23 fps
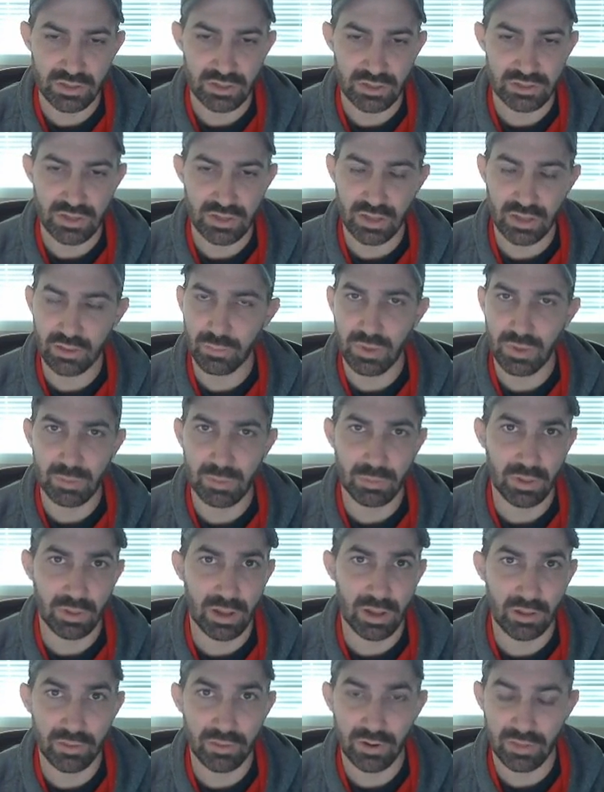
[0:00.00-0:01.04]
There's other
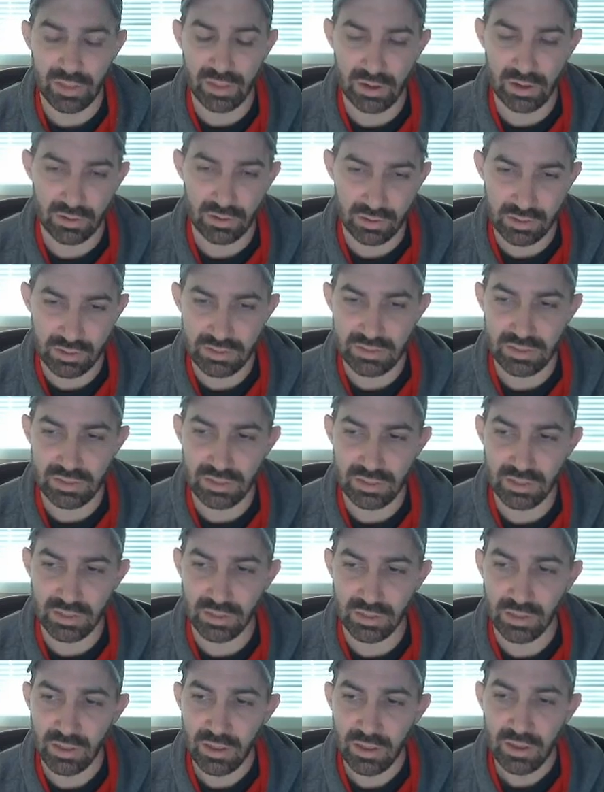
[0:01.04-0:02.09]
people out there that are
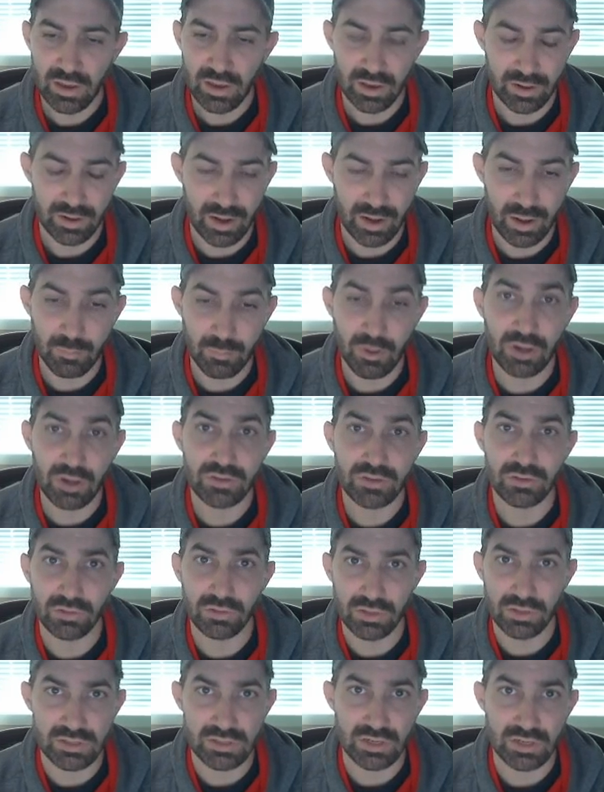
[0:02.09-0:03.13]
listening, and I'm
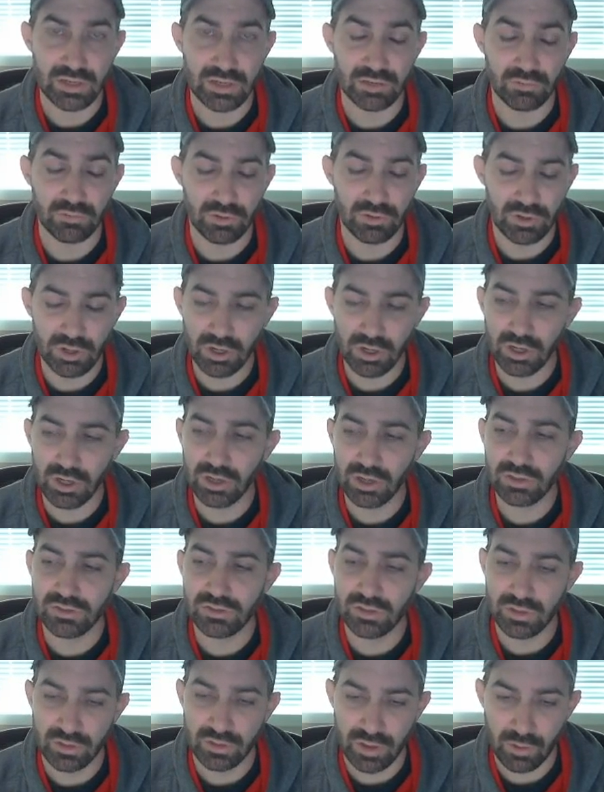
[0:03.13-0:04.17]
also listening in return,
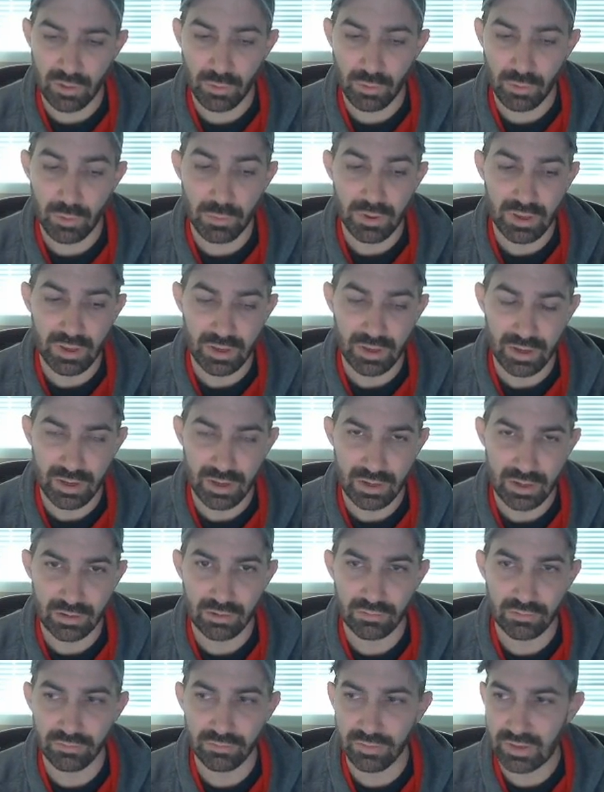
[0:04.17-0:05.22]
so then that way we can kind
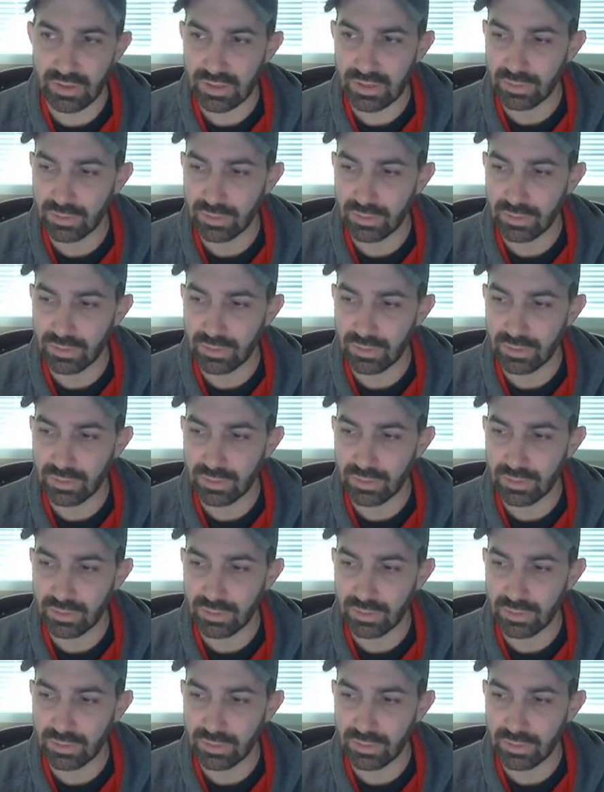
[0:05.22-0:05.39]
of